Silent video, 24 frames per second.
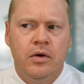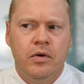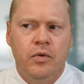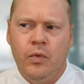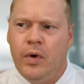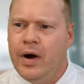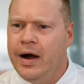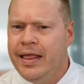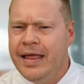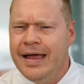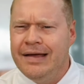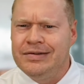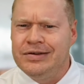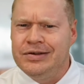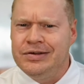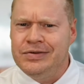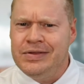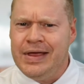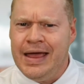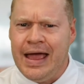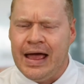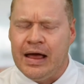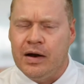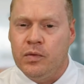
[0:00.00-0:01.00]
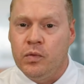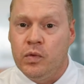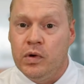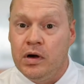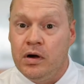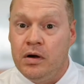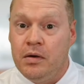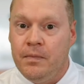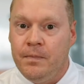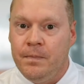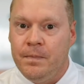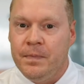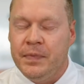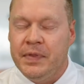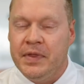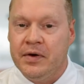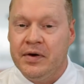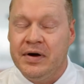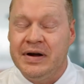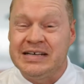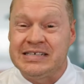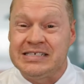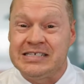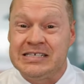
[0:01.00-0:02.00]
Why do they have to do that? Well,
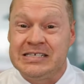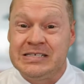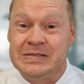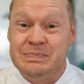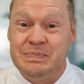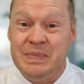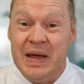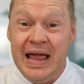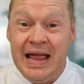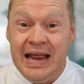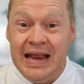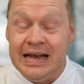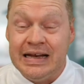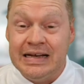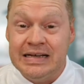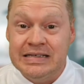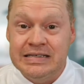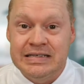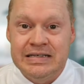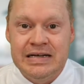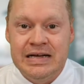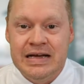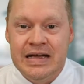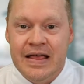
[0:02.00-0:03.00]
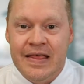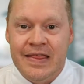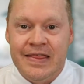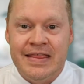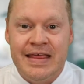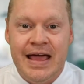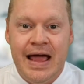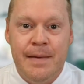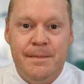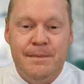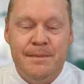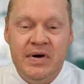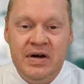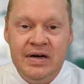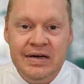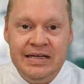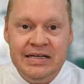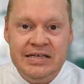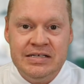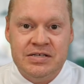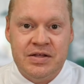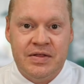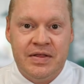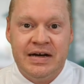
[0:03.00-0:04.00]
they're gonna spend that
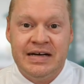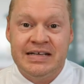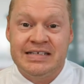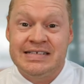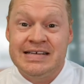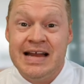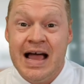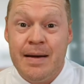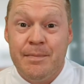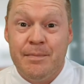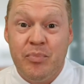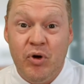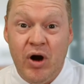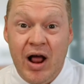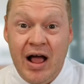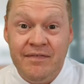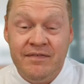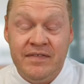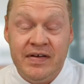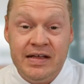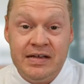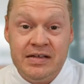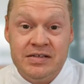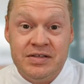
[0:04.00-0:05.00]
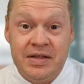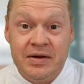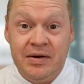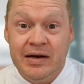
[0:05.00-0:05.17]
money so then it's not profits.